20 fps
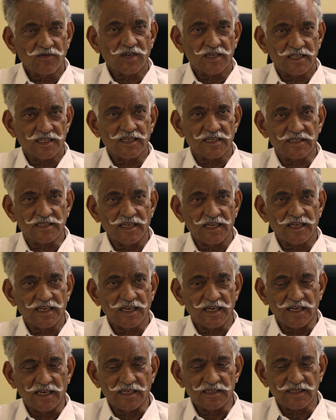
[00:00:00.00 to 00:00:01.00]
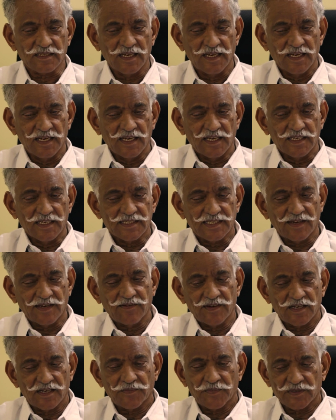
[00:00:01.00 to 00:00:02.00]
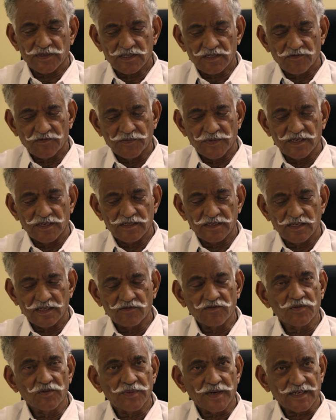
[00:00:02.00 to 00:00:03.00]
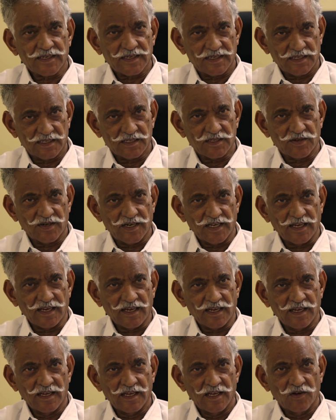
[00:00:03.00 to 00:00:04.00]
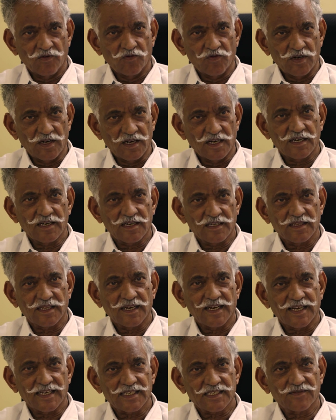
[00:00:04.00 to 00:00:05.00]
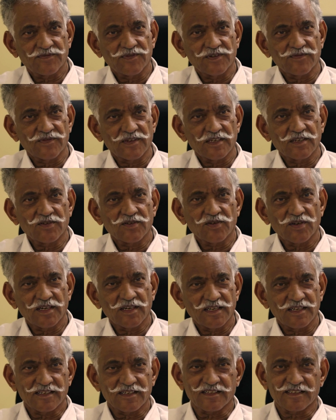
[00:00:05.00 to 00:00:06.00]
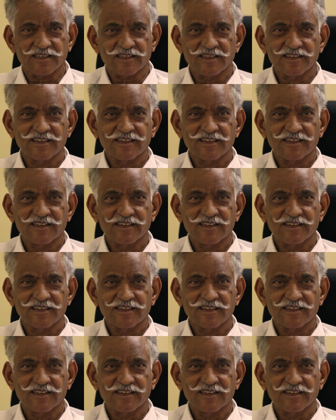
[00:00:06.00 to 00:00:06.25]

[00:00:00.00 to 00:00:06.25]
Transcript: what they are saying is 70% of medicine we practice today, we learnt in the last 15-20 years.